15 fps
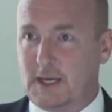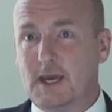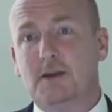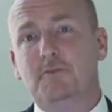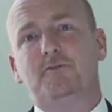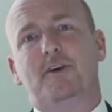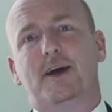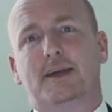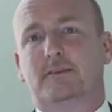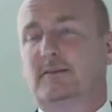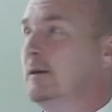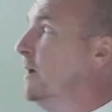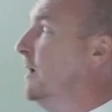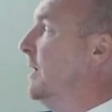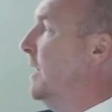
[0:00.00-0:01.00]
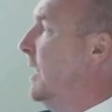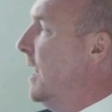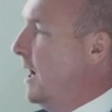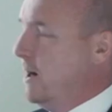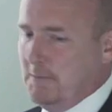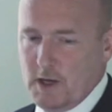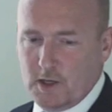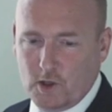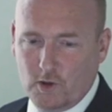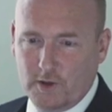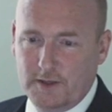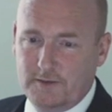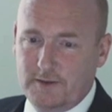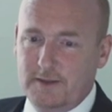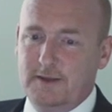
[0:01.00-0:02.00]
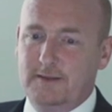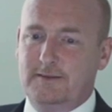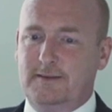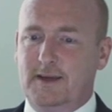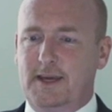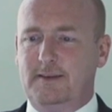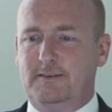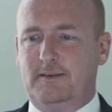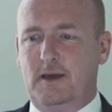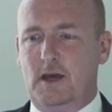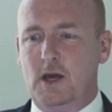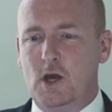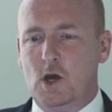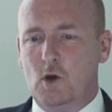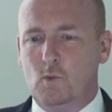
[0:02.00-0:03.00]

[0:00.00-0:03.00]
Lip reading: And in fact, according to this data,